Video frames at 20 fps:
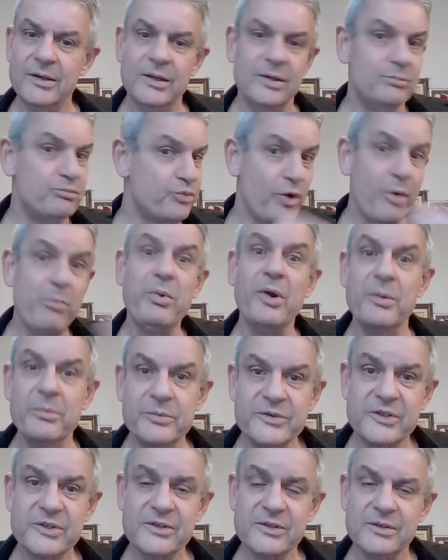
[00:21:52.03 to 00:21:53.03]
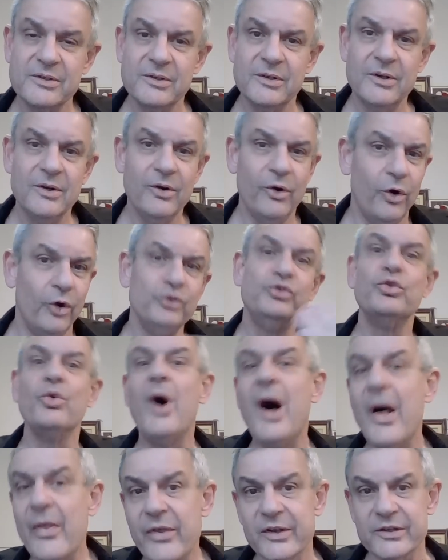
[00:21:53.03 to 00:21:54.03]
and problems onto
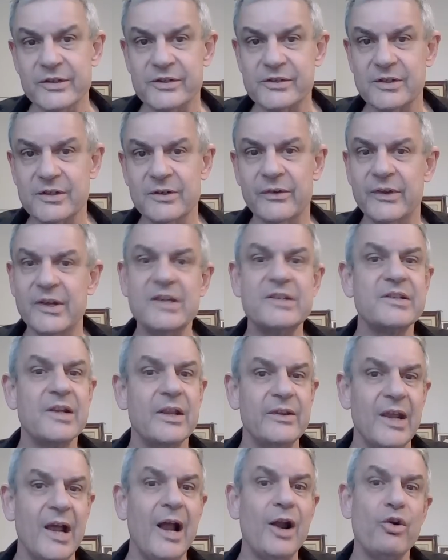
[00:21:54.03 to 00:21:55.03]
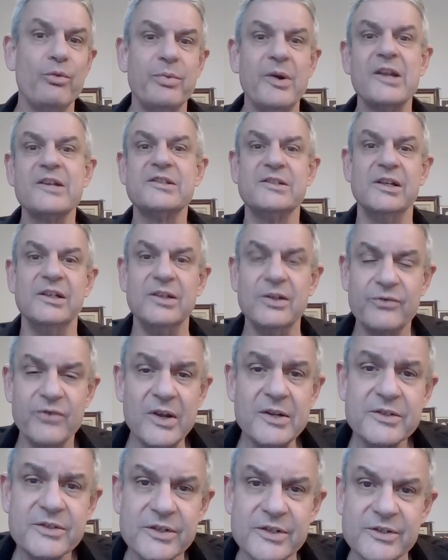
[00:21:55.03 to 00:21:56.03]
others. These are the alloplastic
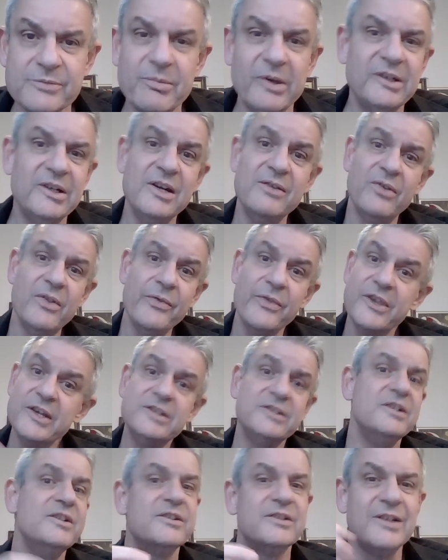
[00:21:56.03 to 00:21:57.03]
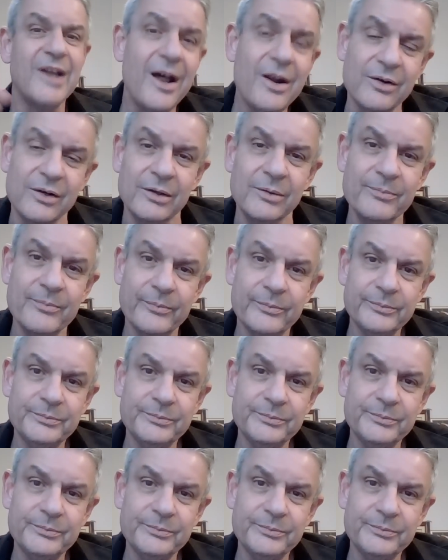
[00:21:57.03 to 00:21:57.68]
defenses, but even this is done